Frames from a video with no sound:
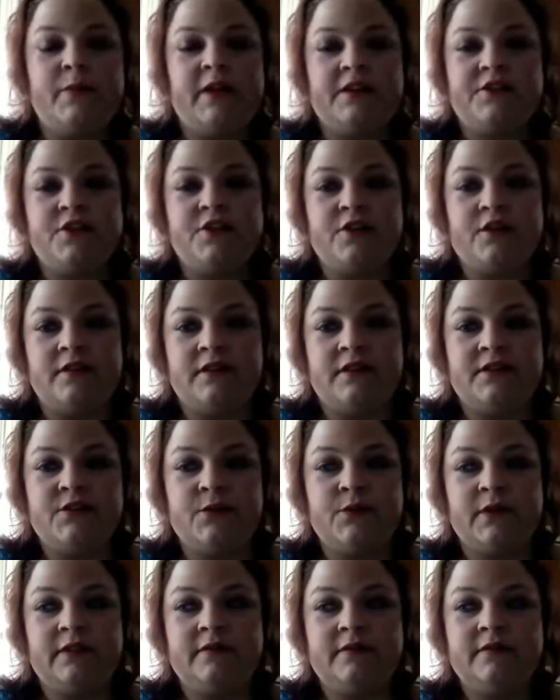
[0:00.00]
on this
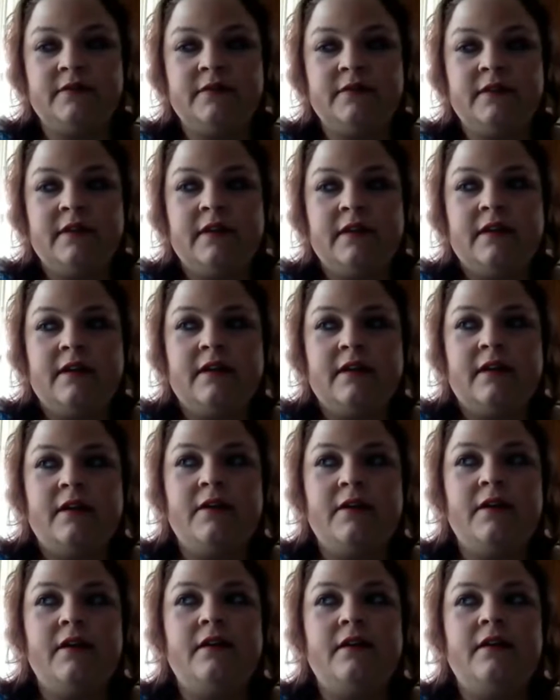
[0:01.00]
one.
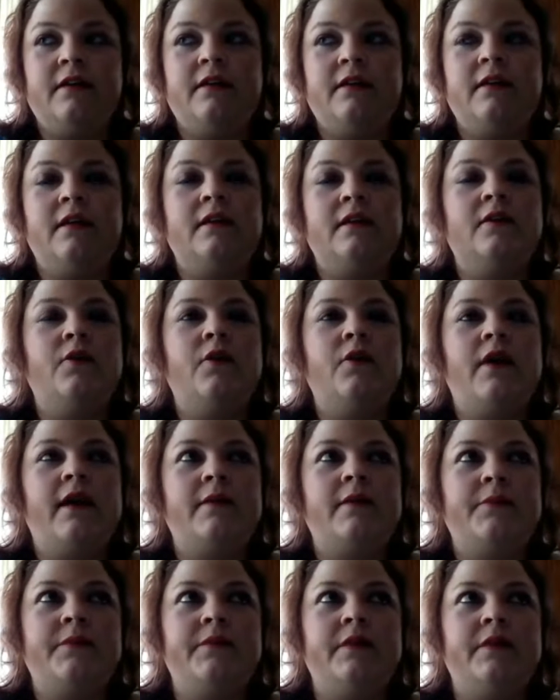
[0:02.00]

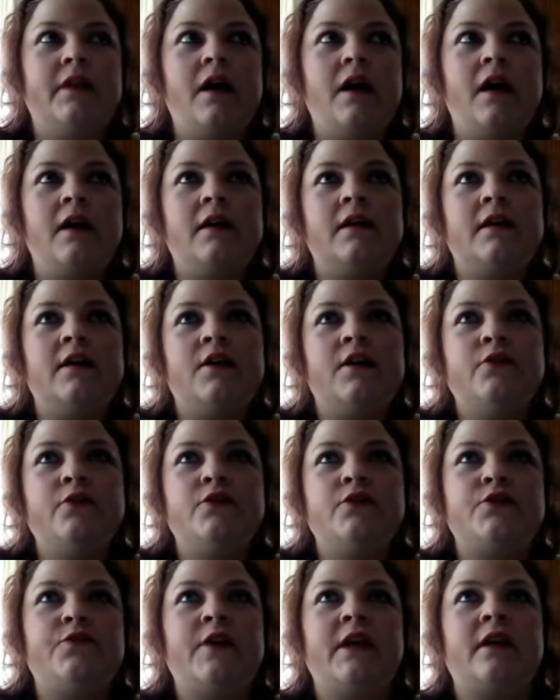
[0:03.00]
I'm not a huge
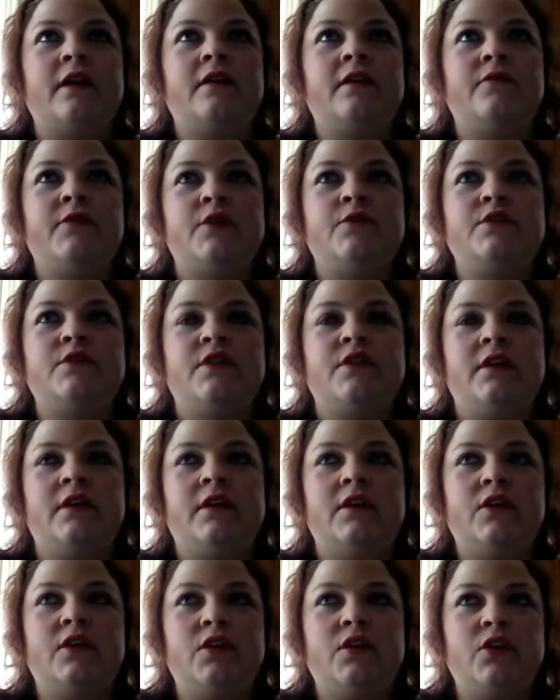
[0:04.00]
fan of using
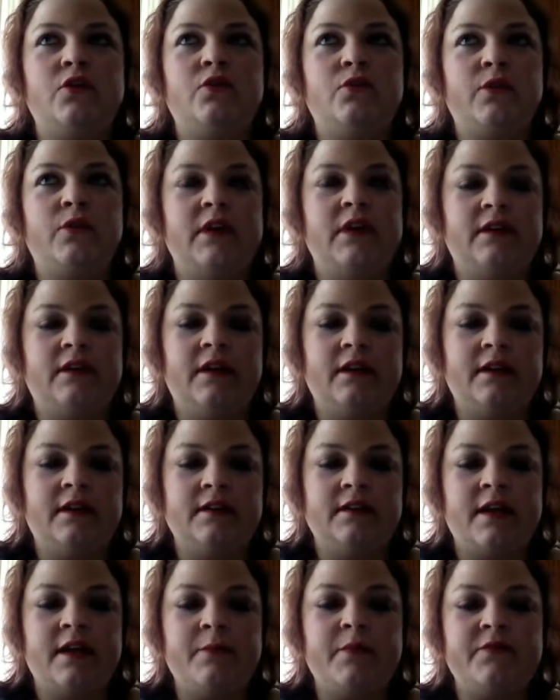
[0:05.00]
you in any
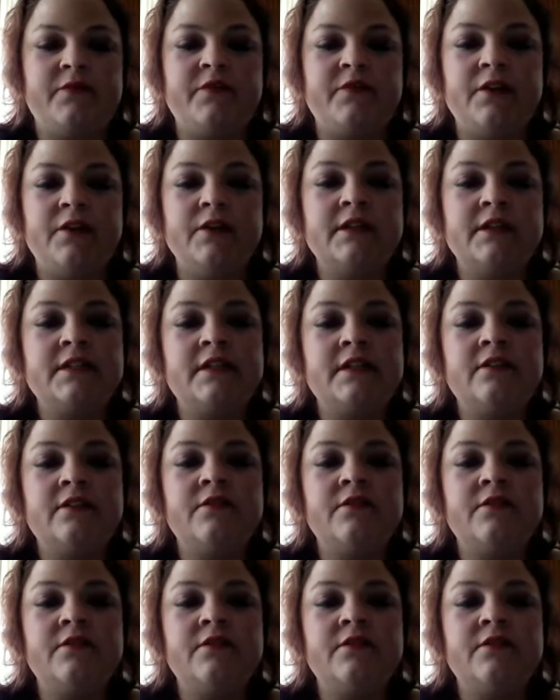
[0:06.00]
type of narrative,